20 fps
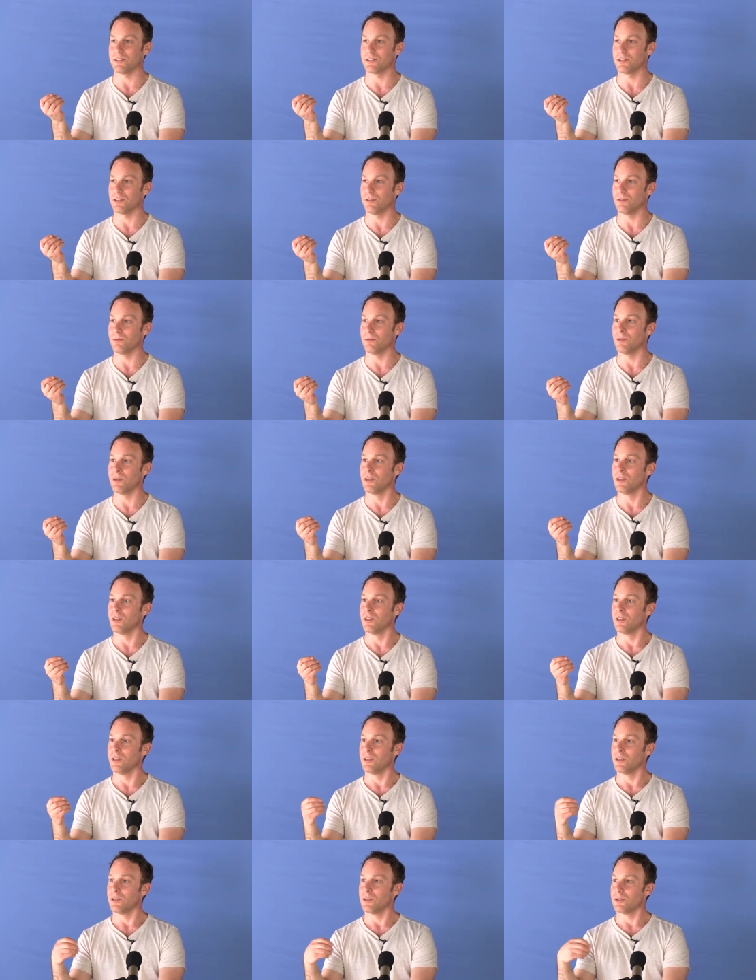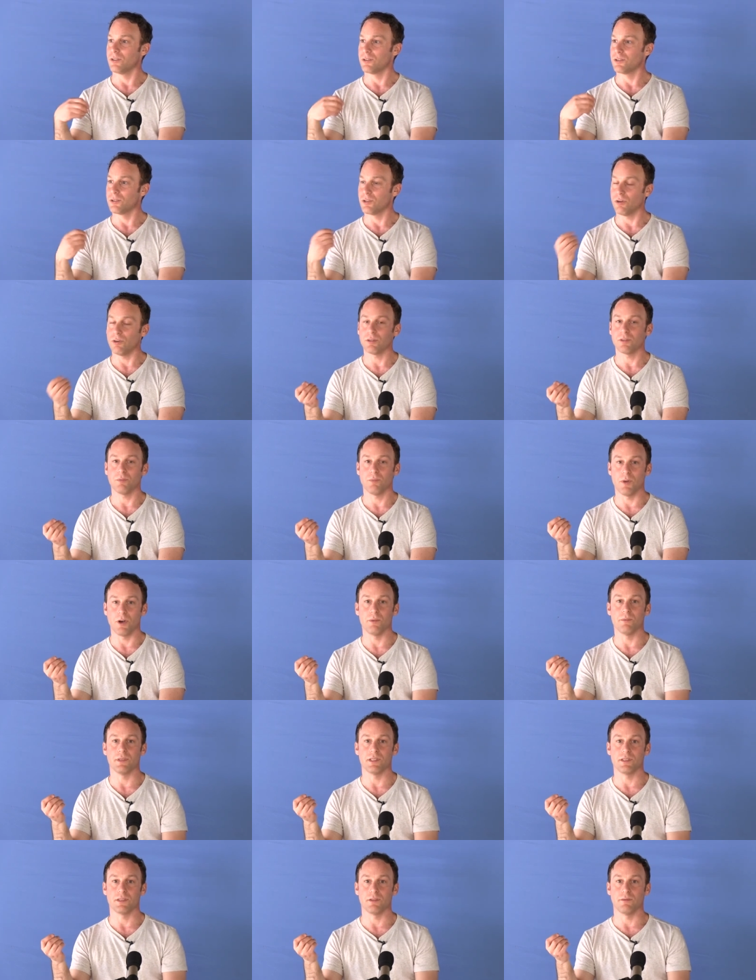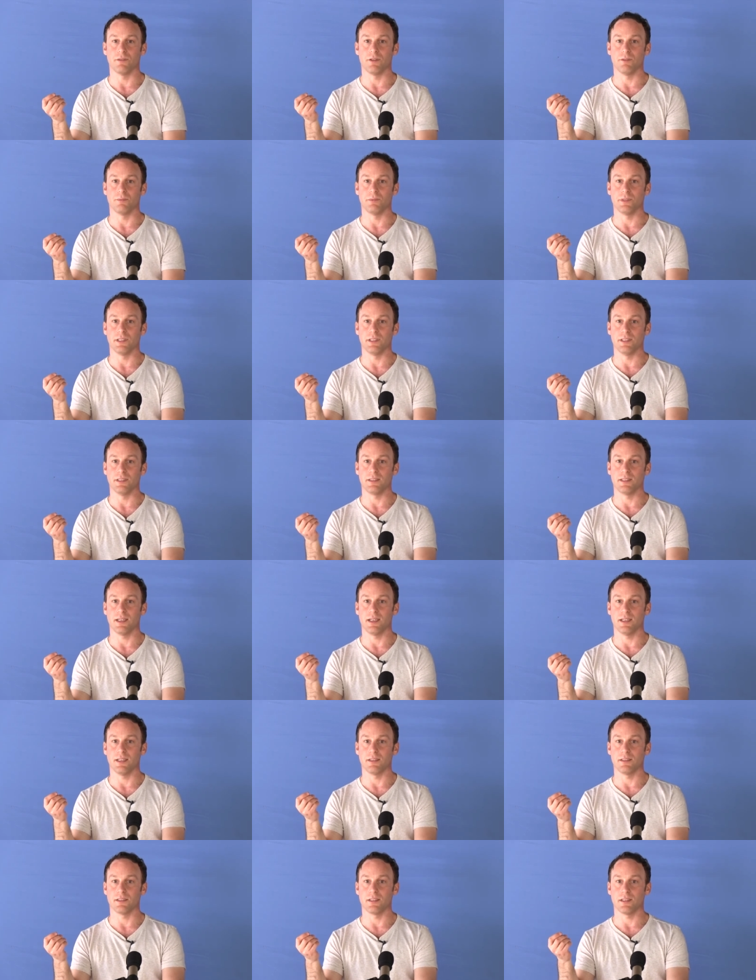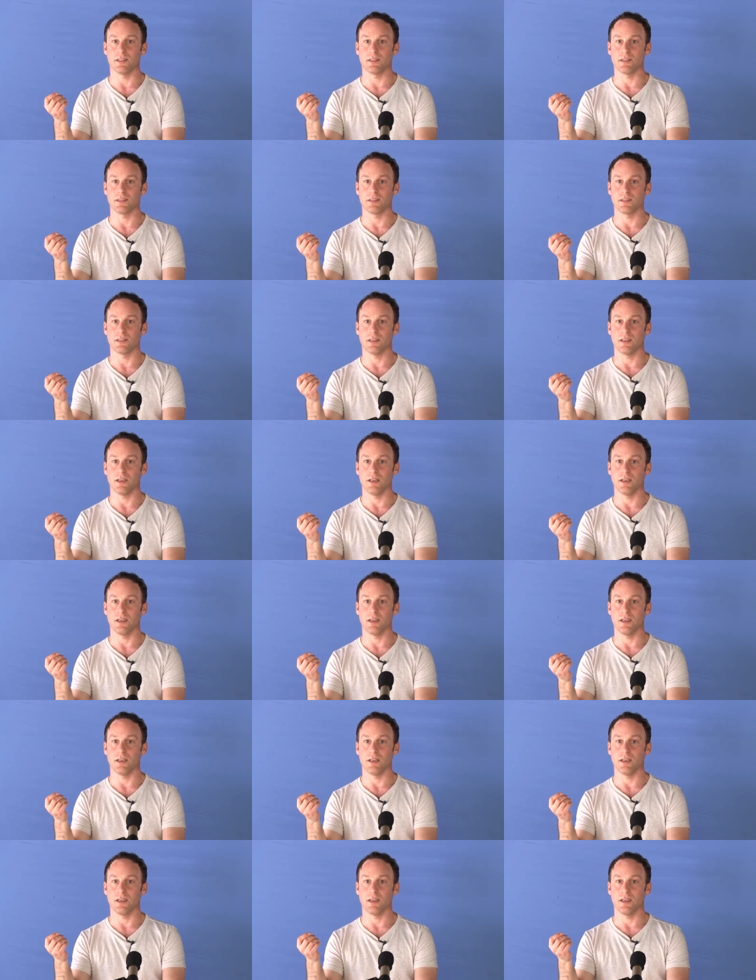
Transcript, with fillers: So, short moments of open intelligence,